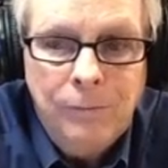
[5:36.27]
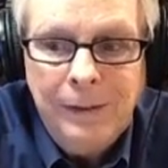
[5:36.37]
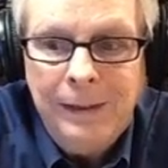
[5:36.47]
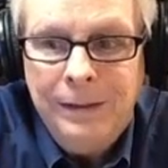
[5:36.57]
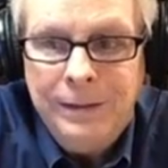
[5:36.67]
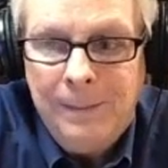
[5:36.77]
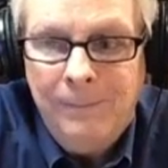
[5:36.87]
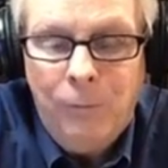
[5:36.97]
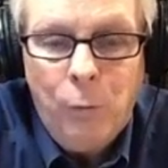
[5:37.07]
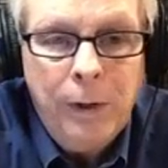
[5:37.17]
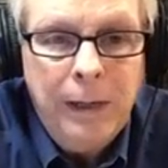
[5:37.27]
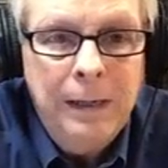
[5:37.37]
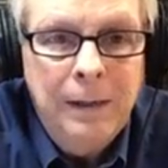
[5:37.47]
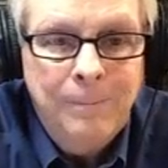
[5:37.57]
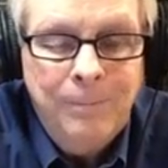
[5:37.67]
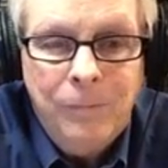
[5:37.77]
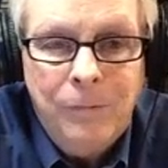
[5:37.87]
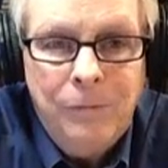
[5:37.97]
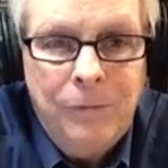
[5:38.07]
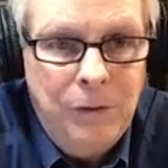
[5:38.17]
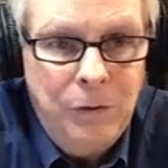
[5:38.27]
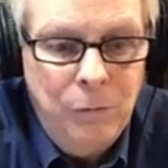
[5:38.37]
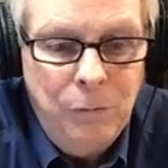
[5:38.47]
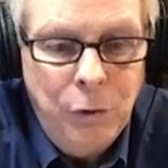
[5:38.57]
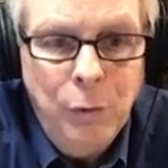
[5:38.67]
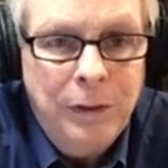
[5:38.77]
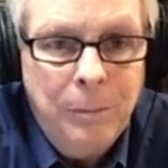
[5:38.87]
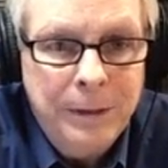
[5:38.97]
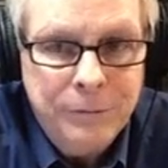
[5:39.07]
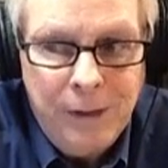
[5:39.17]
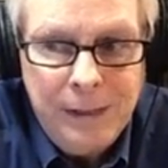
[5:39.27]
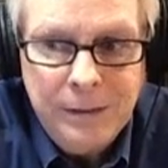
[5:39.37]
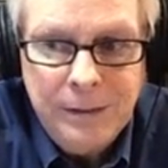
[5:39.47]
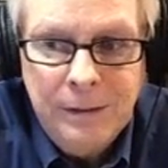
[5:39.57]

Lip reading: in the 740, you get the best rates.